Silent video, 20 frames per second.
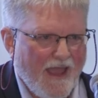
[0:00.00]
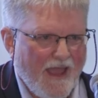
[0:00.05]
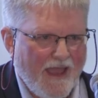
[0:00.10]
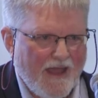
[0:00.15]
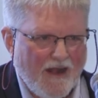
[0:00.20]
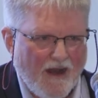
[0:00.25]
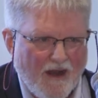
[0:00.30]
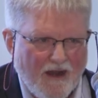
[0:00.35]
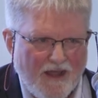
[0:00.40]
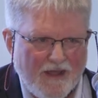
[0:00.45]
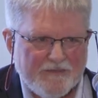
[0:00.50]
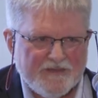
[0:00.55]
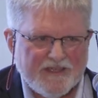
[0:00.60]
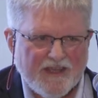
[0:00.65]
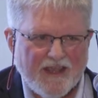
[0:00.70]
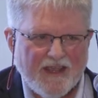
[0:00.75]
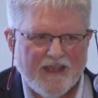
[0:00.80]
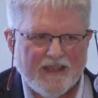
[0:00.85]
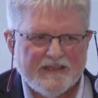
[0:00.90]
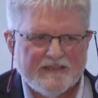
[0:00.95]
And all I'm
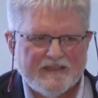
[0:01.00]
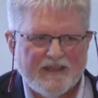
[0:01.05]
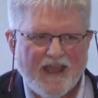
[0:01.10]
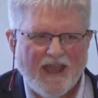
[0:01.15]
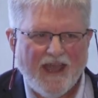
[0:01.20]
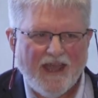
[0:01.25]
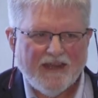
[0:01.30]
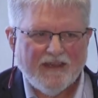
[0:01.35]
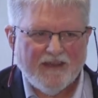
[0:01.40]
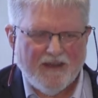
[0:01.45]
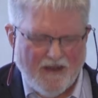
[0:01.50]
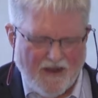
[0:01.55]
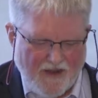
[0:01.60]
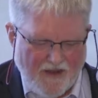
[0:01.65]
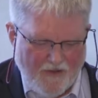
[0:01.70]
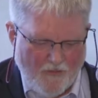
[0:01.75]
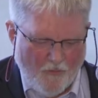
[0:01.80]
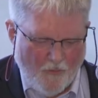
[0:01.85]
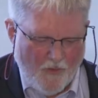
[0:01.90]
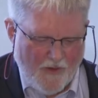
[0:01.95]
saying is that
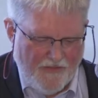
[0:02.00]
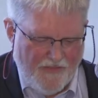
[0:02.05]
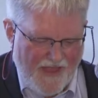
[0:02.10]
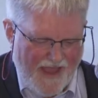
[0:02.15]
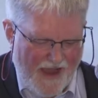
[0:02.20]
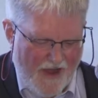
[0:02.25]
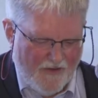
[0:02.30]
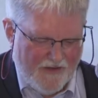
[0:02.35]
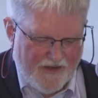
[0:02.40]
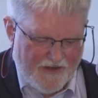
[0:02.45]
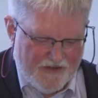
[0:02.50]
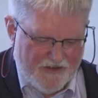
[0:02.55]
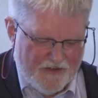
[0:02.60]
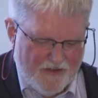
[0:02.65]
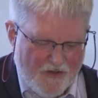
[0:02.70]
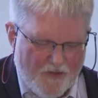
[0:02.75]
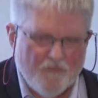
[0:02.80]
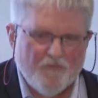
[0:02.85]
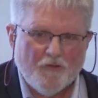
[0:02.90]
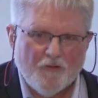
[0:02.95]
without a
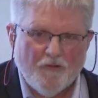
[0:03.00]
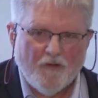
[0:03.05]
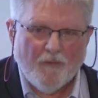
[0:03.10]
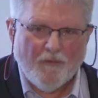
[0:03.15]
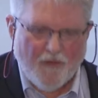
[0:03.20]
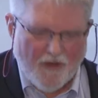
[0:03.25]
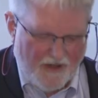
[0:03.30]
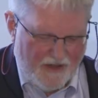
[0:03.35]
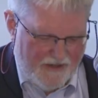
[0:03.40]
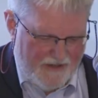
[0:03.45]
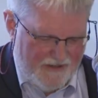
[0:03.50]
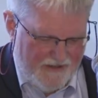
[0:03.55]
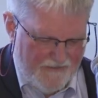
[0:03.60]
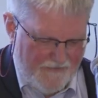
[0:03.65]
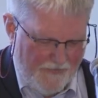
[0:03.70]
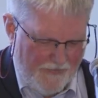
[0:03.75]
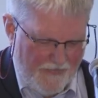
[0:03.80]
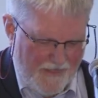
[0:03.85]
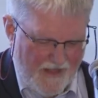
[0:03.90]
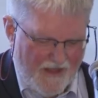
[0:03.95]
new rule book,
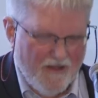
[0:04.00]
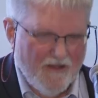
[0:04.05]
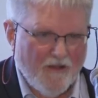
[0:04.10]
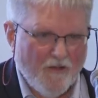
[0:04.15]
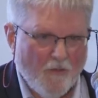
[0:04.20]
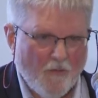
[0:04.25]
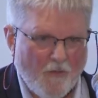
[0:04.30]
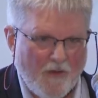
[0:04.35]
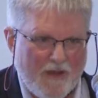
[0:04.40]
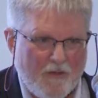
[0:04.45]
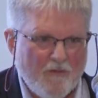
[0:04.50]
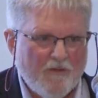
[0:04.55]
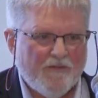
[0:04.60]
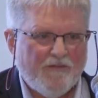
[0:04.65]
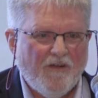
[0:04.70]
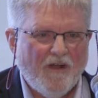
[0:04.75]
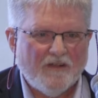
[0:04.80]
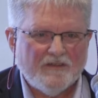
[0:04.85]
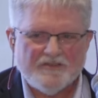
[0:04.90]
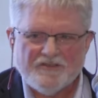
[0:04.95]
we will
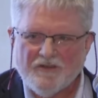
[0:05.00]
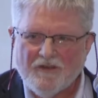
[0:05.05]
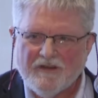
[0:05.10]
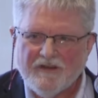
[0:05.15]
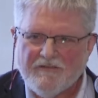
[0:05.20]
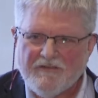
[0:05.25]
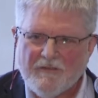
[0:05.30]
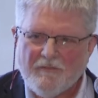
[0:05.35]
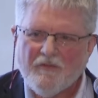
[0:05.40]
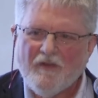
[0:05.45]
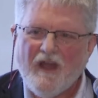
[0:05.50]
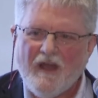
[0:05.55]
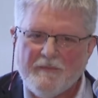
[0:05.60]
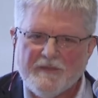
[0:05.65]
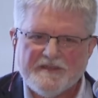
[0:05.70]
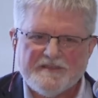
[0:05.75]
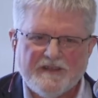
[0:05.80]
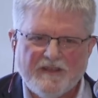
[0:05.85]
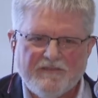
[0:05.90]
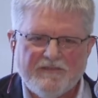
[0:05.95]
fall short of the
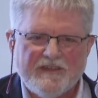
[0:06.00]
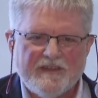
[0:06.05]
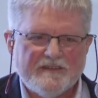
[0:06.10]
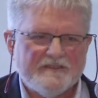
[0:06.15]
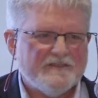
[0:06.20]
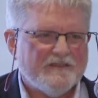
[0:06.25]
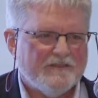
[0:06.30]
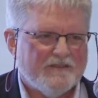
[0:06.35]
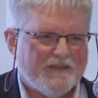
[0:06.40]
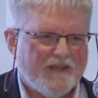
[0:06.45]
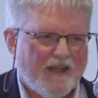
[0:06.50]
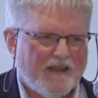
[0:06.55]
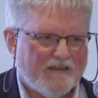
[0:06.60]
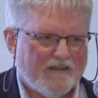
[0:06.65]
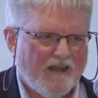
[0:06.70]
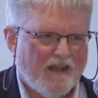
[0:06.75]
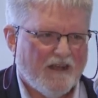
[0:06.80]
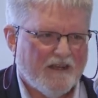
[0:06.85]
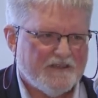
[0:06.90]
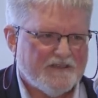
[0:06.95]
promise of these new
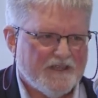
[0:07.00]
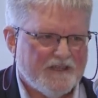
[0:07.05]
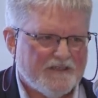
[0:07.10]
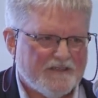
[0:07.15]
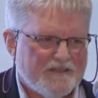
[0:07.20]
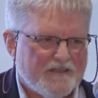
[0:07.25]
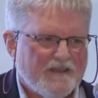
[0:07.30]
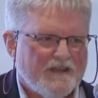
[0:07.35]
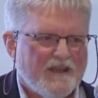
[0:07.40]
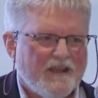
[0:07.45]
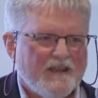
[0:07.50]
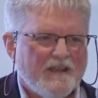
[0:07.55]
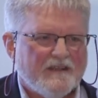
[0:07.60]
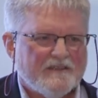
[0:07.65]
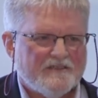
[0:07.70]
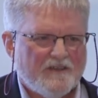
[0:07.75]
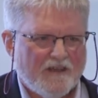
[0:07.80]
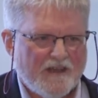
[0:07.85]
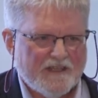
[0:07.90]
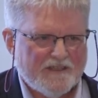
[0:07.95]
technologies.
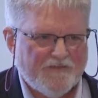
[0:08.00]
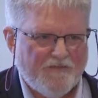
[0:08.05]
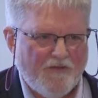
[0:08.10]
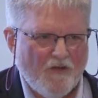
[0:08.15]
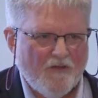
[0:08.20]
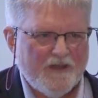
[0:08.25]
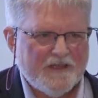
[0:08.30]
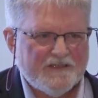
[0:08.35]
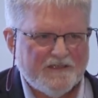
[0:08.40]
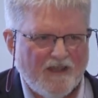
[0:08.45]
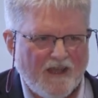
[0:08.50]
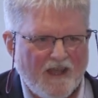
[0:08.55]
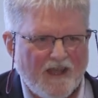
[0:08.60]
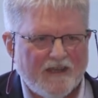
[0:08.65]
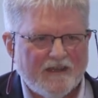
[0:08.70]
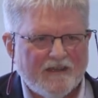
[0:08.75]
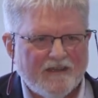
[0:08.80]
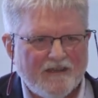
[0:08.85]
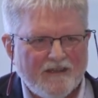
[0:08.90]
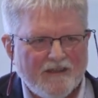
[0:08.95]
So let's focus
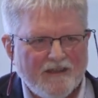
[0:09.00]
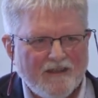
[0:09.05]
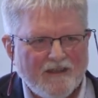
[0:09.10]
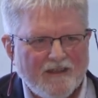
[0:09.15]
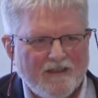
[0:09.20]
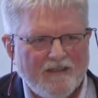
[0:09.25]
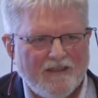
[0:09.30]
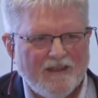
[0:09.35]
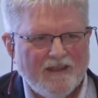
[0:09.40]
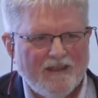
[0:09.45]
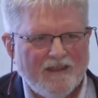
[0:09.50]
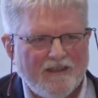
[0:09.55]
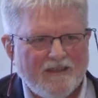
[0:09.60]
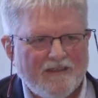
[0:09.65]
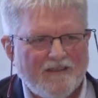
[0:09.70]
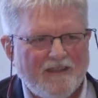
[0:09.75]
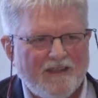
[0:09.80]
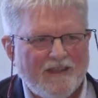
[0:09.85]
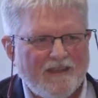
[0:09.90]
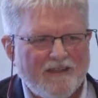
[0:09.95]
on the,
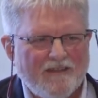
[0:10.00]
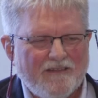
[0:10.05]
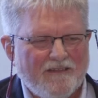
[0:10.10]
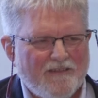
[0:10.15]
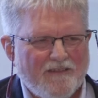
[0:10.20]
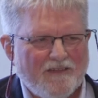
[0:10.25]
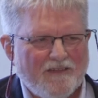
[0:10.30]
the